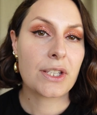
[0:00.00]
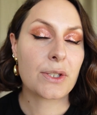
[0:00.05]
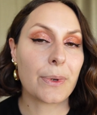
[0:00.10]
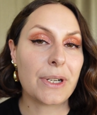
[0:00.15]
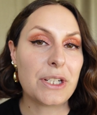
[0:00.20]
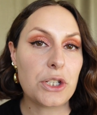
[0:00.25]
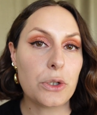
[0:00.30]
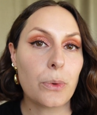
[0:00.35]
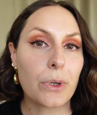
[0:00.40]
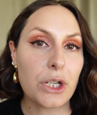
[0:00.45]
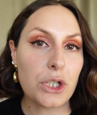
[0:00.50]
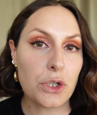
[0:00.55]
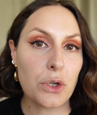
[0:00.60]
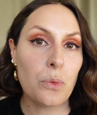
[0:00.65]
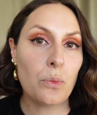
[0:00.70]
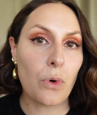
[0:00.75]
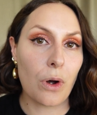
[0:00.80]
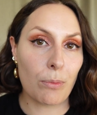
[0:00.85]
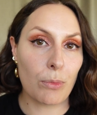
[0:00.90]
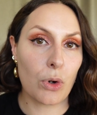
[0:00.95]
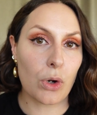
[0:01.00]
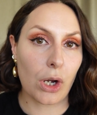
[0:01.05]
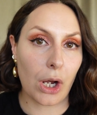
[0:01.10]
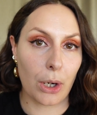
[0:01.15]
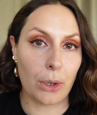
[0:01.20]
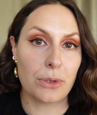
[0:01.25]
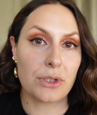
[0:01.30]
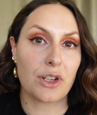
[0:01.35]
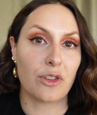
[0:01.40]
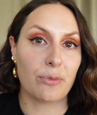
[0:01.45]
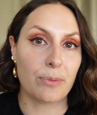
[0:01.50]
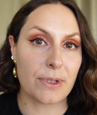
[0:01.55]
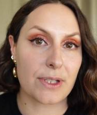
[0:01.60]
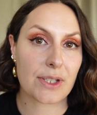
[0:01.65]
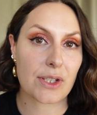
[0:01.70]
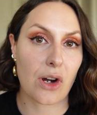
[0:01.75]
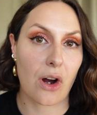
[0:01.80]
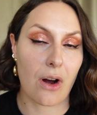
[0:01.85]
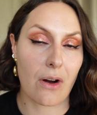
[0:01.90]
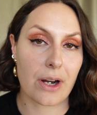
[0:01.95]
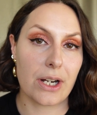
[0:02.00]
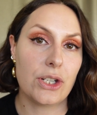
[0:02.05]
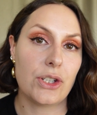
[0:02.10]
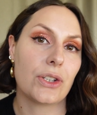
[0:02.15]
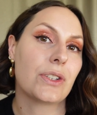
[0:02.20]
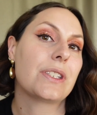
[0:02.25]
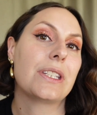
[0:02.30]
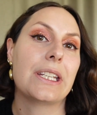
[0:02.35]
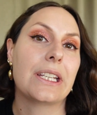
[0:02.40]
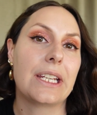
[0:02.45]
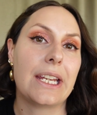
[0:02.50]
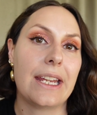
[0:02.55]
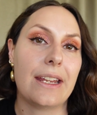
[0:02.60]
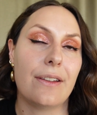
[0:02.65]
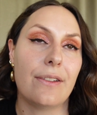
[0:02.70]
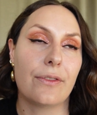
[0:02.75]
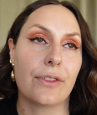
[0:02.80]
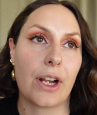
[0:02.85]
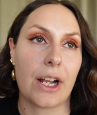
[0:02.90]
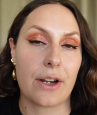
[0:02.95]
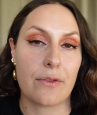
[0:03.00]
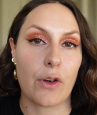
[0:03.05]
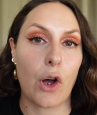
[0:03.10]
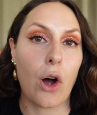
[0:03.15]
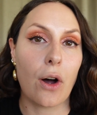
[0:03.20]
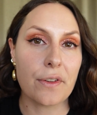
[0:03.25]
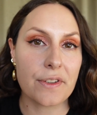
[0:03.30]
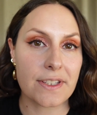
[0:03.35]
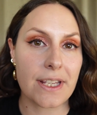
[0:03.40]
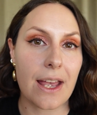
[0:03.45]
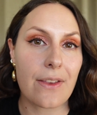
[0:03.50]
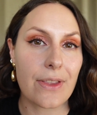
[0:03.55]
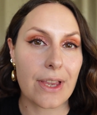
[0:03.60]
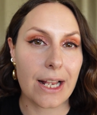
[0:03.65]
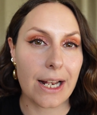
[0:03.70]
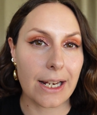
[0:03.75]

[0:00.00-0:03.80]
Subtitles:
So I do want to do one more coat of mascara just to give, kind of offset the